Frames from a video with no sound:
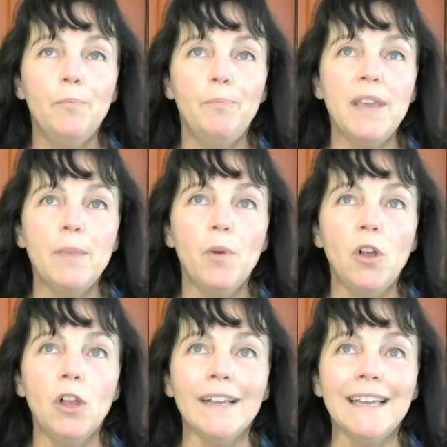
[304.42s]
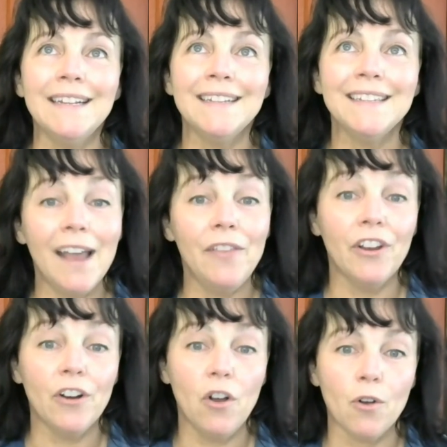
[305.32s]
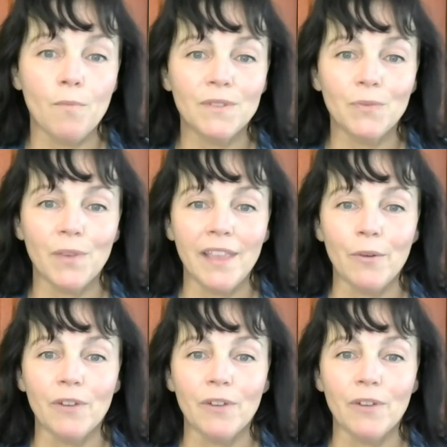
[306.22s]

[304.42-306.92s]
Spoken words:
people inside their homes when they were